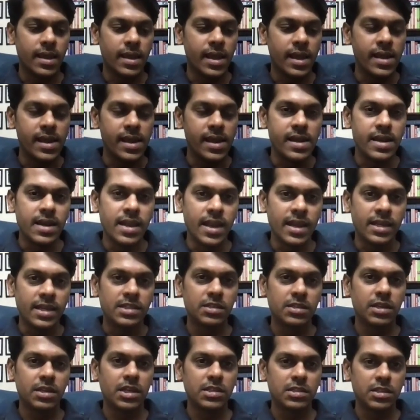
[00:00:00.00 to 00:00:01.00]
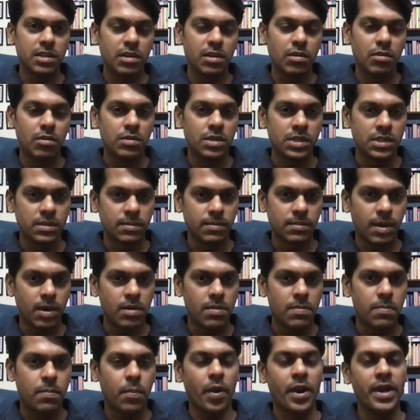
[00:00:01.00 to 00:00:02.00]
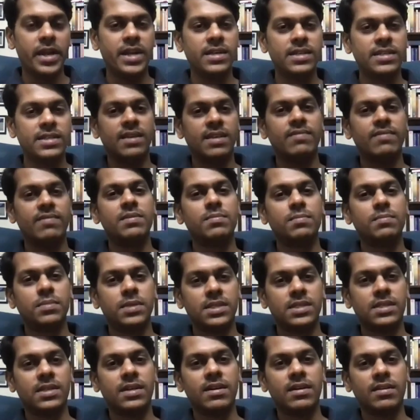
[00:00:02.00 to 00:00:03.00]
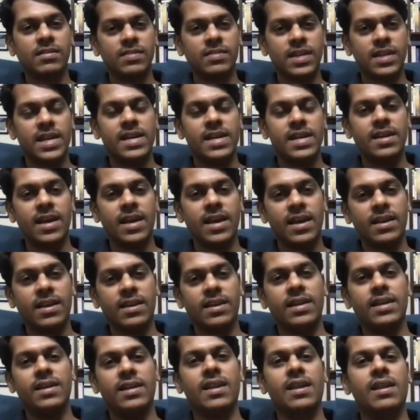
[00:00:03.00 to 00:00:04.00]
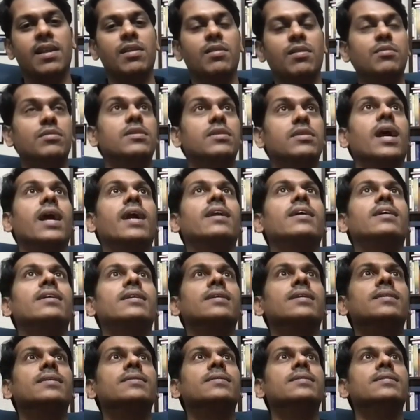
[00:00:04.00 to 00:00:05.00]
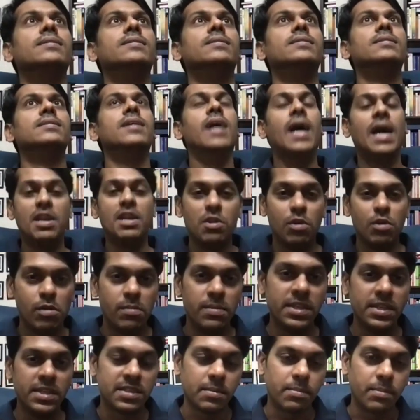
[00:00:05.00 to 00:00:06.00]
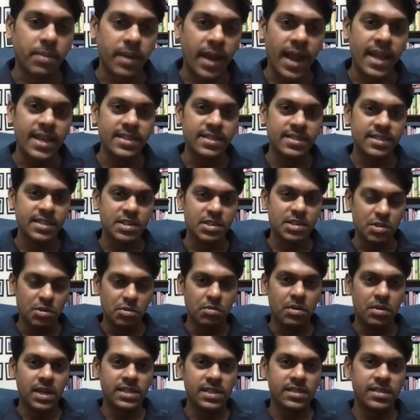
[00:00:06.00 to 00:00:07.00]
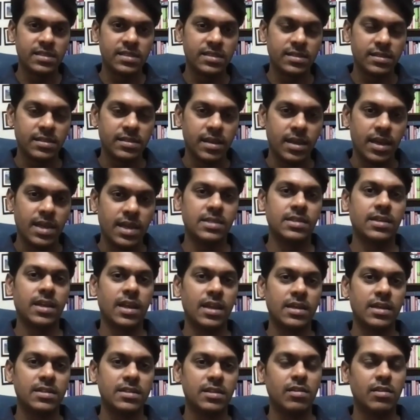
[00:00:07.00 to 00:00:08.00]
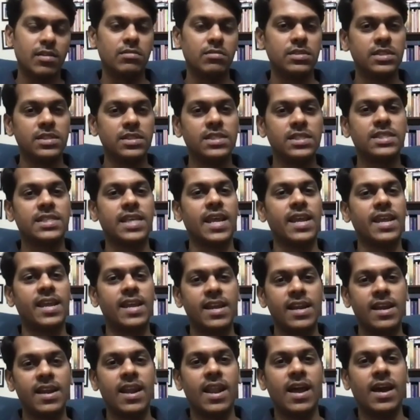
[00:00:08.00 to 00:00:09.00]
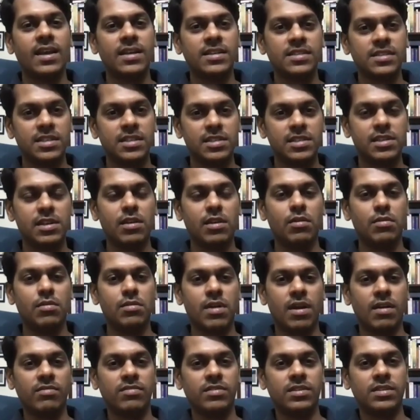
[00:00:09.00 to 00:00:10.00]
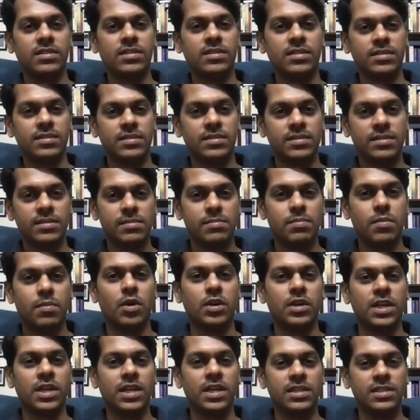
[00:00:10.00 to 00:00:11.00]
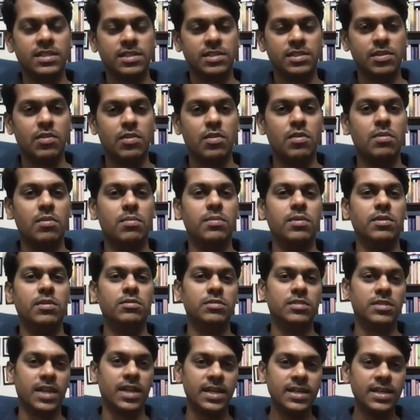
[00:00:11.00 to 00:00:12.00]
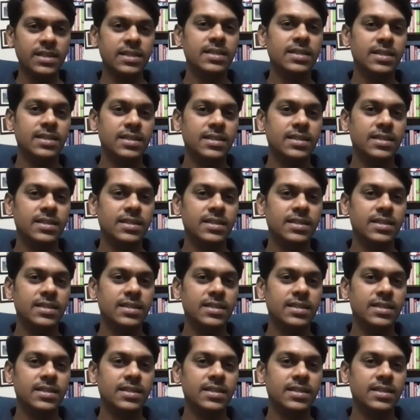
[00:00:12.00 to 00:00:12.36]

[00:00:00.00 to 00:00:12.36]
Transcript: In India, education loan is about 0.7% of the entire retail loan category. And you will be surprised in US, education loan is the second largest loan after mortgages or home loans, right?